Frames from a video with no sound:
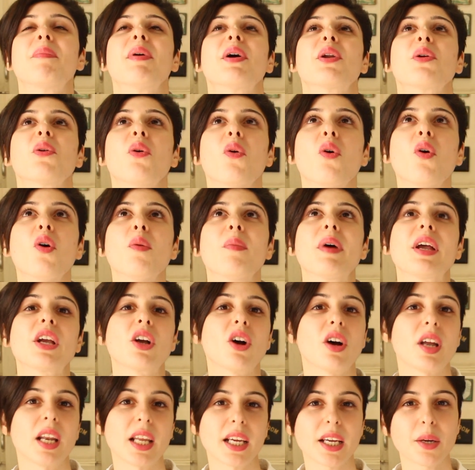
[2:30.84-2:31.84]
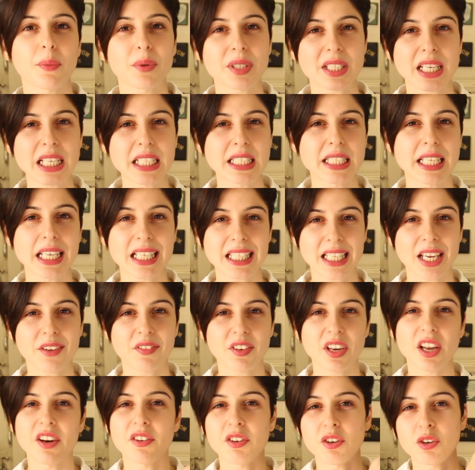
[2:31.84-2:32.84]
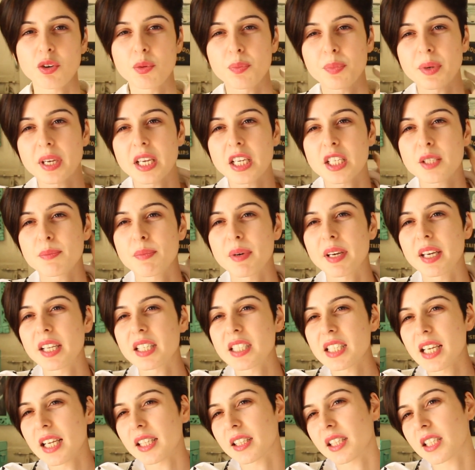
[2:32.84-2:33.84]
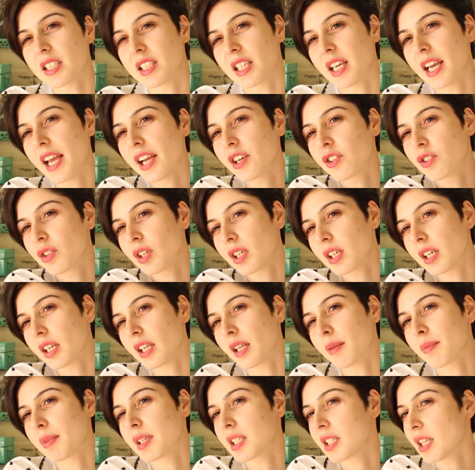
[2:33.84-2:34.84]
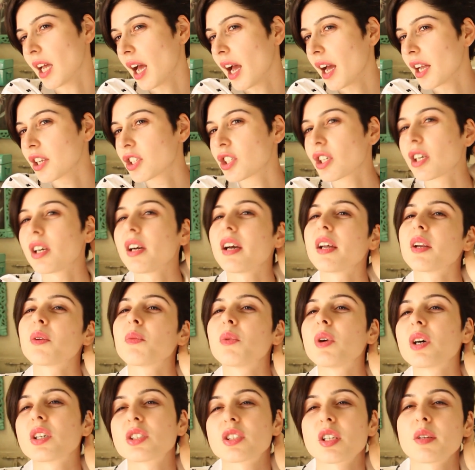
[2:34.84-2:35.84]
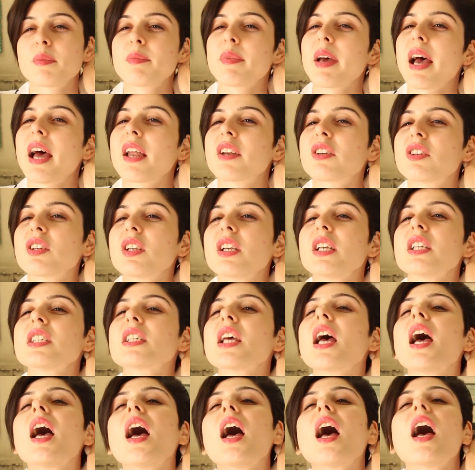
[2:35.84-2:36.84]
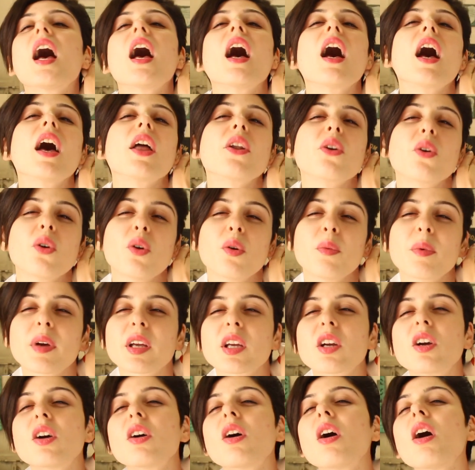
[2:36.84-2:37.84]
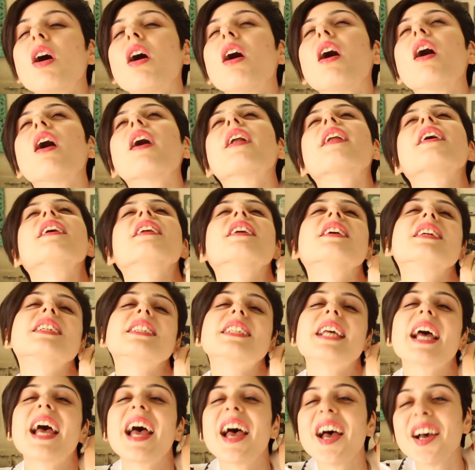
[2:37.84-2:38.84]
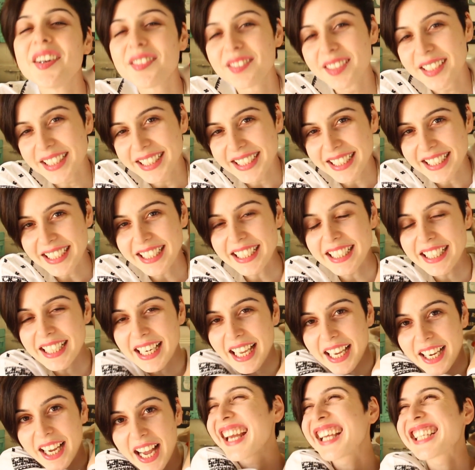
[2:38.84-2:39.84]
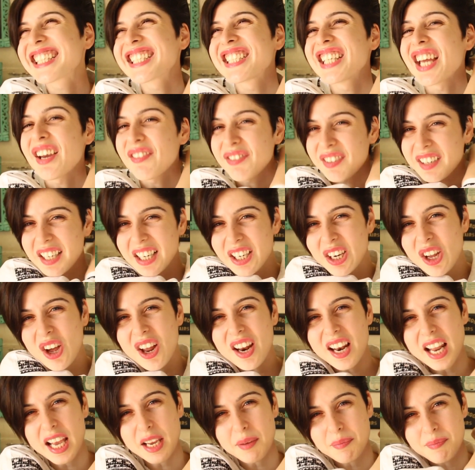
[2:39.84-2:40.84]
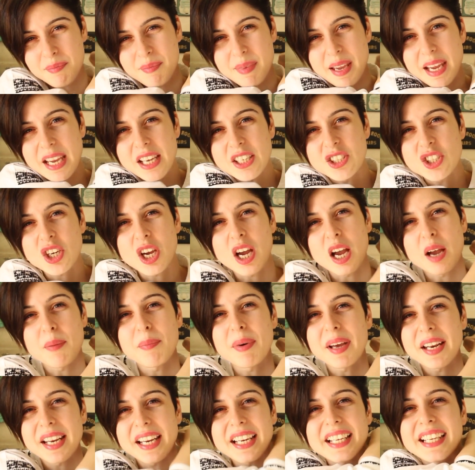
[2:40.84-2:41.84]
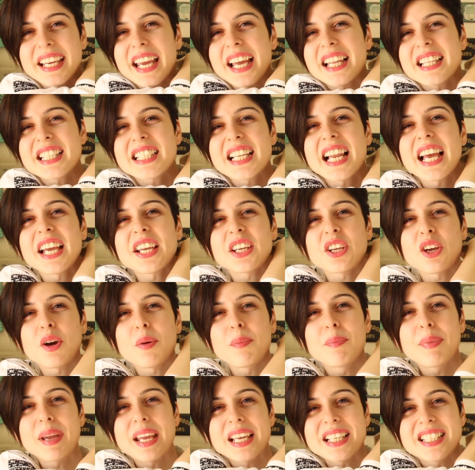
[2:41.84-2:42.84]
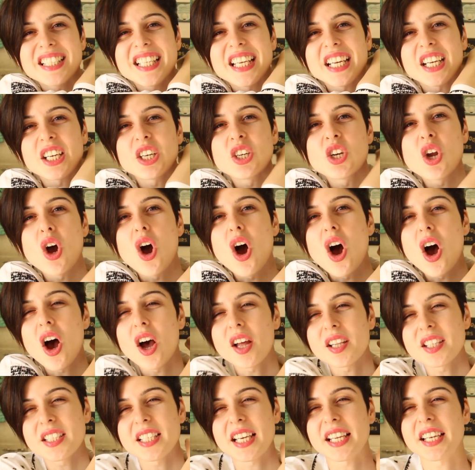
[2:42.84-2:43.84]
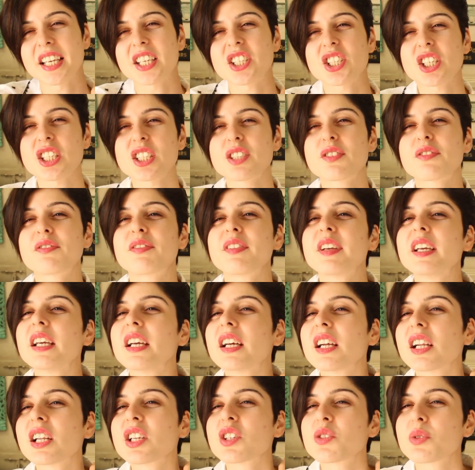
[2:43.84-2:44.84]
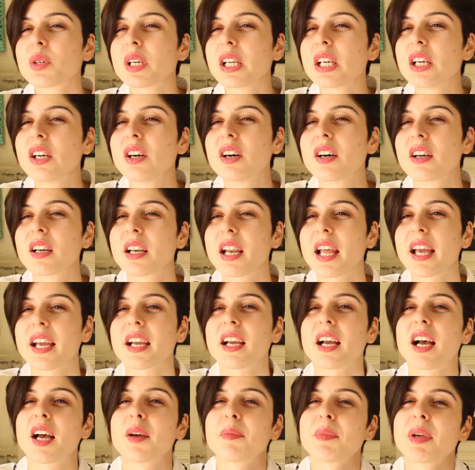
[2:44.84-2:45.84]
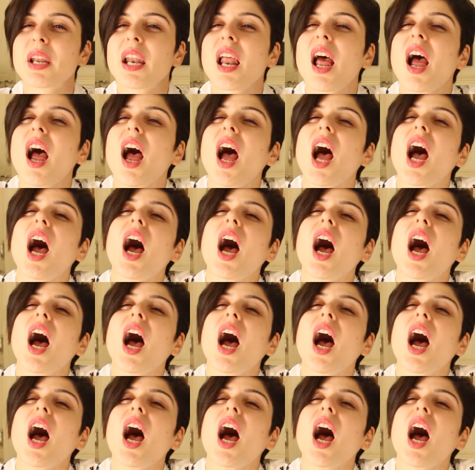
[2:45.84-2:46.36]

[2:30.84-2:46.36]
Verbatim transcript: But oh my god, like it was like six, seven hundred rupees, but it's like this electric little massager and works on batteries and oh my god it is heavenly like it's definitely not like major but it gets like your basic knots and it just feels really good like i mean